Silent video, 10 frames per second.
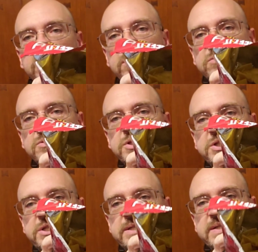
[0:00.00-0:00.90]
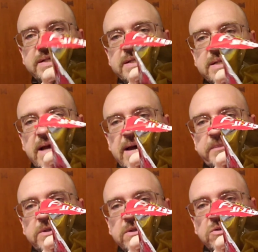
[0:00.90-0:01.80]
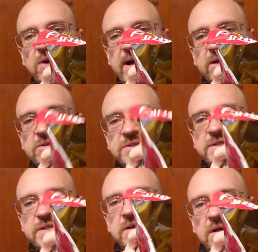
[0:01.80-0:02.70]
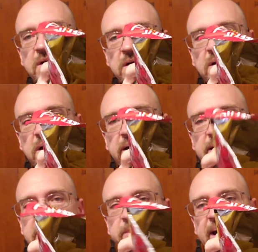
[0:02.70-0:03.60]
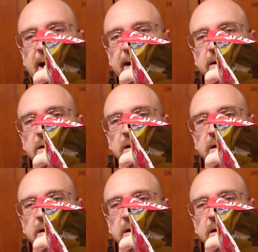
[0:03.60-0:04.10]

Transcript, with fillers: those Cheez-It Snap'd crackers uh, in the bag.